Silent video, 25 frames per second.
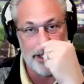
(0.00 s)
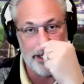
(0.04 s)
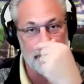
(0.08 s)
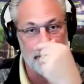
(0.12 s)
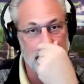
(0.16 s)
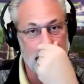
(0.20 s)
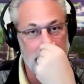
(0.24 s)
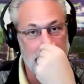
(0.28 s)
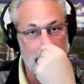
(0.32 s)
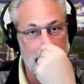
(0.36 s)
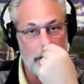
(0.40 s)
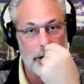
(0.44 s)
him
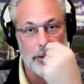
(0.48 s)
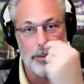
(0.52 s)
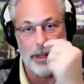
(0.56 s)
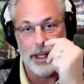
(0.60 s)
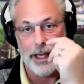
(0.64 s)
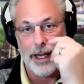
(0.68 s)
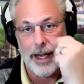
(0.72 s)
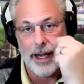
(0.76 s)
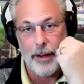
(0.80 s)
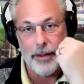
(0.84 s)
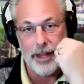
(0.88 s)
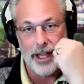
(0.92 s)

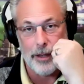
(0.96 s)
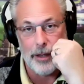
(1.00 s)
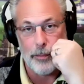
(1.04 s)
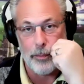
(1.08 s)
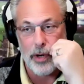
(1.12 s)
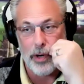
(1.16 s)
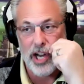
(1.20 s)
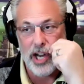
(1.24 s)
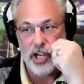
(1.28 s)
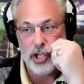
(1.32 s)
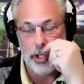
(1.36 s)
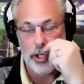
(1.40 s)
terribly. I think
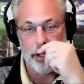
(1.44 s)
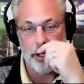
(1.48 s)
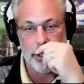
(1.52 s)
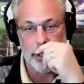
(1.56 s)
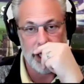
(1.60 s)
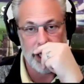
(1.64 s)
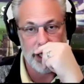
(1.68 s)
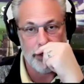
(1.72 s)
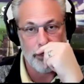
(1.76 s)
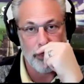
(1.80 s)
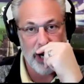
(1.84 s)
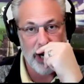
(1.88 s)
pressure
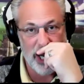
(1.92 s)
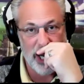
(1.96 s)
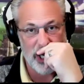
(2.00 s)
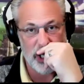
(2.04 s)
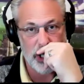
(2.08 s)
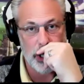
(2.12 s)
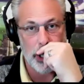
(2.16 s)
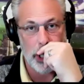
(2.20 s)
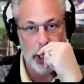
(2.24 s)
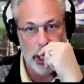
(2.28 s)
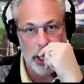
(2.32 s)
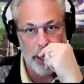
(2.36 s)

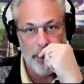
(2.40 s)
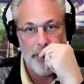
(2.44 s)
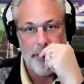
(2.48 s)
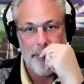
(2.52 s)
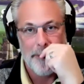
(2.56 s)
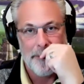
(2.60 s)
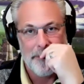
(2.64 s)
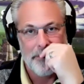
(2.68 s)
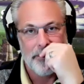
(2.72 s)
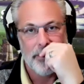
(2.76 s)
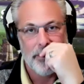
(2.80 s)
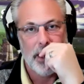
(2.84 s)

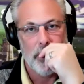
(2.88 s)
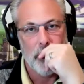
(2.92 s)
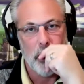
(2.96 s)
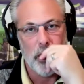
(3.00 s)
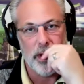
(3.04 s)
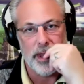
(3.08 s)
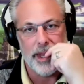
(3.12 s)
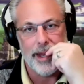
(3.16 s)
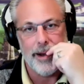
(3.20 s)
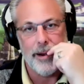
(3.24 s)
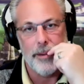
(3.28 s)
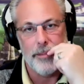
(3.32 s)
with
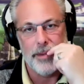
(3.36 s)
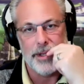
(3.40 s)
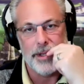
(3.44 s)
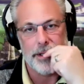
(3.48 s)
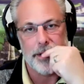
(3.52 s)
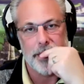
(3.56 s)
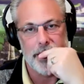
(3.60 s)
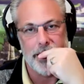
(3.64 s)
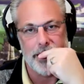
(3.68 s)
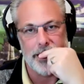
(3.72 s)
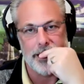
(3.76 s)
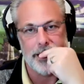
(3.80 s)
him
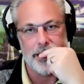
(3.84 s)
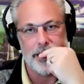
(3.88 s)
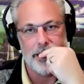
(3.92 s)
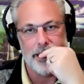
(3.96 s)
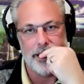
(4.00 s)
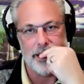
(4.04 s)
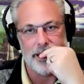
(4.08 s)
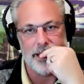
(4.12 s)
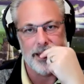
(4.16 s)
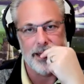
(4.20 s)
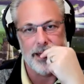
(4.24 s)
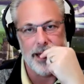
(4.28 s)

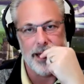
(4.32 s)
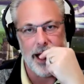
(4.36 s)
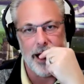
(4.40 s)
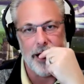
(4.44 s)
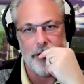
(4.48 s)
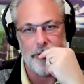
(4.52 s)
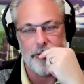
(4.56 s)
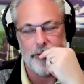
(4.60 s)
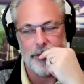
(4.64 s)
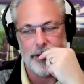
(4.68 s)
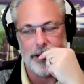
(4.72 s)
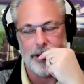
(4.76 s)
is
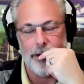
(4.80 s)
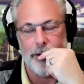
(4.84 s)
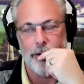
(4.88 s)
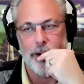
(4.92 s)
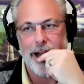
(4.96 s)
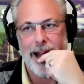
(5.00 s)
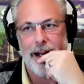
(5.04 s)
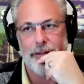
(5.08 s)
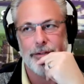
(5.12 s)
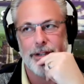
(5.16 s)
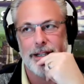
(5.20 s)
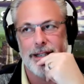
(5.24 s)
enough. You don't
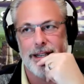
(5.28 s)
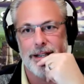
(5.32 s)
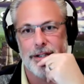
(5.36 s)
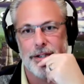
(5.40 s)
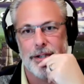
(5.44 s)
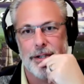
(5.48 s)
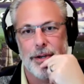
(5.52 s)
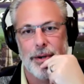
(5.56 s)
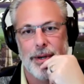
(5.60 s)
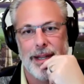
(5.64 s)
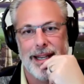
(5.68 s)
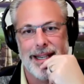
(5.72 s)
have to
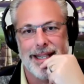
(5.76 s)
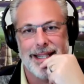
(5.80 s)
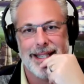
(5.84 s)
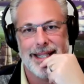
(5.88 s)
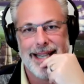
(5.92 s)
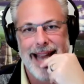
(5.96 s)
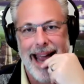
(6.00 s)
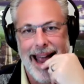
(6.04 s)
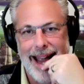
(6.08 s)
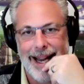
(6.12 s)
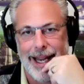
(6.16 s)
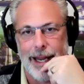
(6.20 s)
necessarily
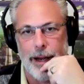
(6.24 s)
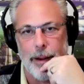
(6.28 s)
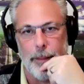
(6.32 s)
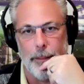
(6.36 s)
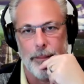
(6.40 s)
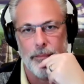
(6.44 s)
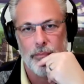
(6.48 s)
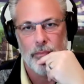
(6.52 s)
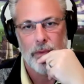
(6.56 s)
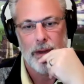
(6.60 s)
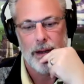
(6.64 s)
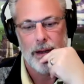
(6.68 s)
sack him
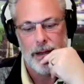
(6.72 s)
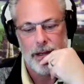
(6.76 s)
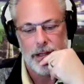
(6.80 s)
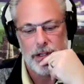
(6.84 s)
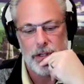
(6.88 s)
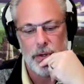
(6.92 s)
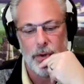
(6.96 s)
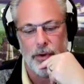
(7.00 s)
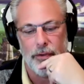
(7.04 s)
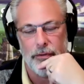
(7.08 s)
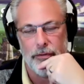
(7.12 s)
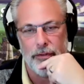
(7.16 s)

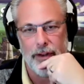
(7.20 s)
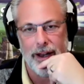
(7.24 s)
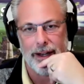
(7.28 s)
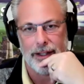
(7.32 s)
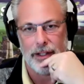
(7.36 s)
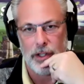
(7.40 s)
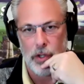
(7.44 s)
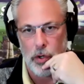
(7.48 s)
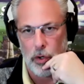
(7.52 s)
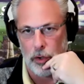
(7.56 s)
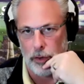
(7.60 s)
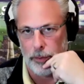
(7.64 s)
to
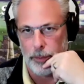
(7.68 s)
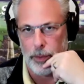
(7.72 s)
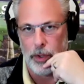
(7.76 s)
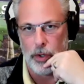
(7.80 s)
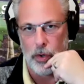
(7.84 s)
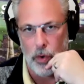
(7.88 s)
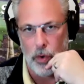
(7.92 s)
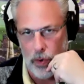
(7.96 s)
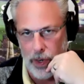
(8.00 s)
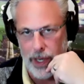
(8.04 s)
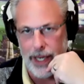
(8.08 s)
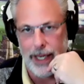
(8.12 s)
affect Colt
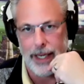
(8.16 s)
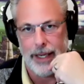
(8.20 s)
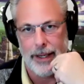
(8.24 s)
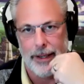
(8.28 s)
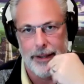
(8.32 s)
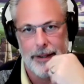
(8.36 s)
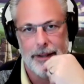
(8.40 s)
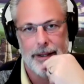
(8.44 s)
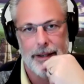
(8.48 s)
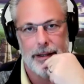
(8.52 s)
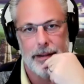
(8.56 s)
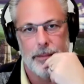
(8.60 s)
McCoy.
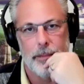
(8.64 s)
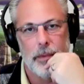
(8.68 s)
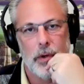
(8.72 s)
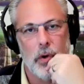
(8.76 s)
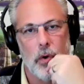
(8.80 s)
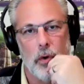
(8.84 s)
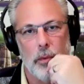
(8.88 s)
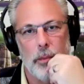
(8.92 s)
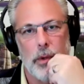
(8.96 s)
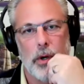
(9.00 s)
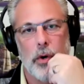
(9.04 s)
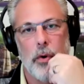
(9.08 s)

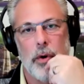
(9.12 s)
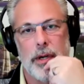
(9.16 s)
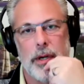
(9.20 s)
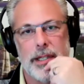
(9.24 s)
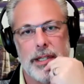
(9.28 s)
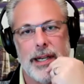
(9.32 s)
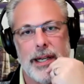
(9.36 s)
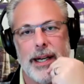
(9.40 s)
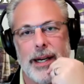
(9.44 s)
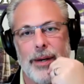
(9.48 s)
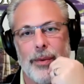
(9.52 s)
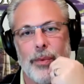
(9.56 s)
Colt McCoy is
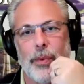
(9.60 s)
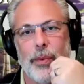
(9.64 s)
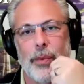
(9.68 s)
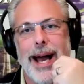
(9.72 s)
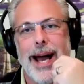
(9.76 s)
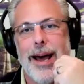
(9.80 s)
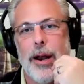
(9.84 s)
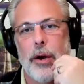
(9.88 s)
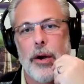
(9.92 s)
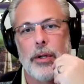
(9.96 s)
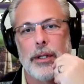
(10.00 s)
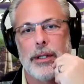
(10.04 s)
going to get
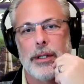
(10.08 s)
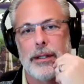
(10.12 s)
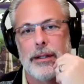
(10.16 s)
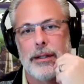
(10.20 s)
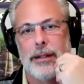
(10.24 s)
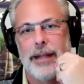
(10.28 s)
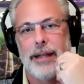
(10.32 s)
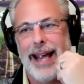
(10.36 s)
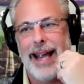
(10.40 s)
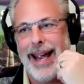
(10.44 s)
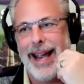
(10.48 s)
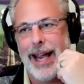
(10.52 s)
rattled,
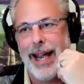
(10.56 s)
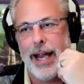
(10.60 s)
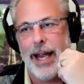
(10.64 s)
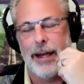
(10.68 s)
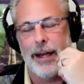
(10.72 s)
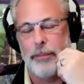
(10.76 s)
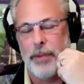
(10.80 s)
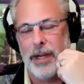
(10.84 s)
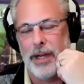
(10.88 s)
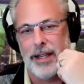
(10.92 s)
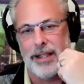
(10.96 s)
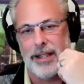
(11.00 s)
A,
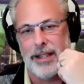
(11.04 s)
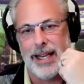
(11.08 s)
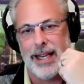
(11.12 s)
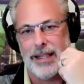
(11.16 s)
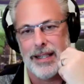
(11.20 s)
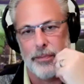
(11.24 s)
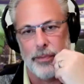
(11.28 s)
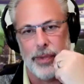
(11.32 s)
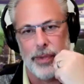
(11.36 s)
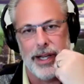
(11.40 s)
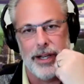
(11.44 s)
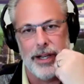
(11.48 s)
because he
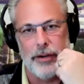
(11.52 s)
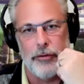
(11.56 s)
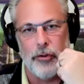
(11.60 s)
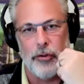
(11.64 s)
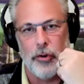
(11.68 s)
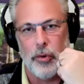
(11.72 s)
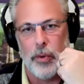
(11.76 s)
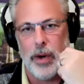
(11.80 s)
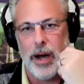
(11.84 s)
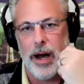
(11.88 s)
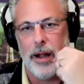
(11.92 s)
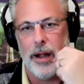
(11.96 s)
hasn't played for a
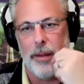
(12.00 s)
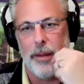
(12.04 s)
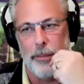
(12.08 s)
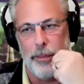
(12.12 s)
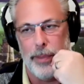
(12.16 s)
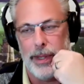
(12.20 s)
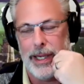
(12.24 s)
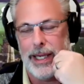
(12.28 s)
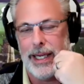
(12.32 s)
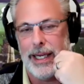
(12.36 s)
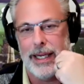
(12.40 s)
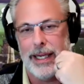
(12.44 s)
while, and
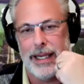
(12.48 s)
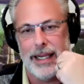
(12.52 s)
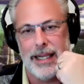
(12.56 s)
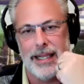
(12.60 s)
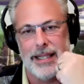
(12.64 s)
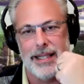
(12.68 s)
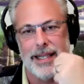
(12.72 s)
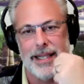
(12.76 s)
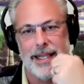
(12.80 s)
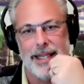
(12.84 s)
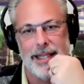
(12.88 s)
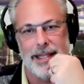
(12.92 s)
B,
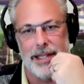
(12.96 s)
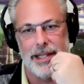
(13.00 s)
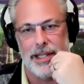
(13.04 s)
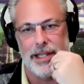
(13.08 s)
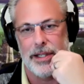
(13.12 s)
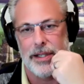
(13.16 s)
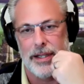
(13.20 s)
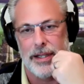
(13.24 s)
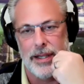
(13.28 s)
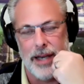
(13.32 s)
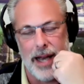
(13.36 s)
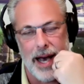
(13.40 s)
because he's
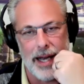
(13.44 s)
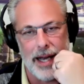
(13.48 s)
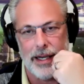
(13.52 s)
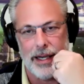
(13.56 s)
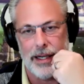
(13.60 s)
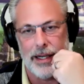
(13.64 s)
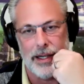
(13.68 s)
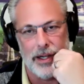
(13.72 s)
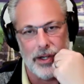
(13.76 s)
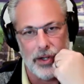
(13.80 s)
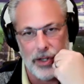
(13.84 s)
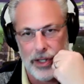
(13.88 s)
not
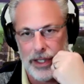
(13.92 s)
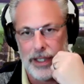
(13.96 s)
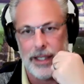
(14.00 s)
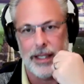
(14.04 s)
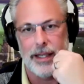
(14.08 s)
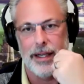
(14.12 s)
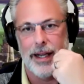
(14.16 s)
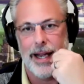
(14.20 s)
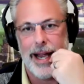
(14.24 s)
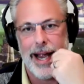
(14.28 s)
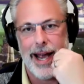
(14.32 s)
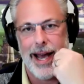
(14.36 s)
good
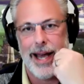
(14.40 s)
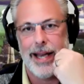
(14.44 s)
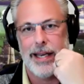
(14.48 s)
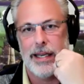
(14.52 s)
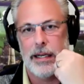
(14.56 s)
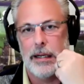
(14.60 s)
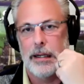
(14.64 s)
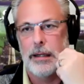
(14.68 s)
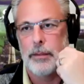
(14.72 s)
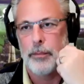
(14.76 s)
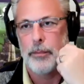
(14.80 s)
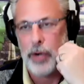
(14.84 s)
at
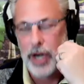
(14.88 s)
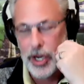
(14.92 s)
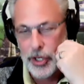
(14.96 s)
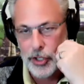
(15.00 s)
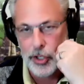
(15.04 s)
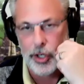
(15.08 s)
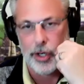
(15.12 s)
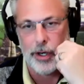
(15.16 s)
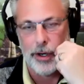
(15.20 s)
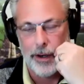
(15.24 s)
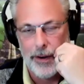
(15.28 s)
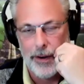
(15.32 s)
pressure,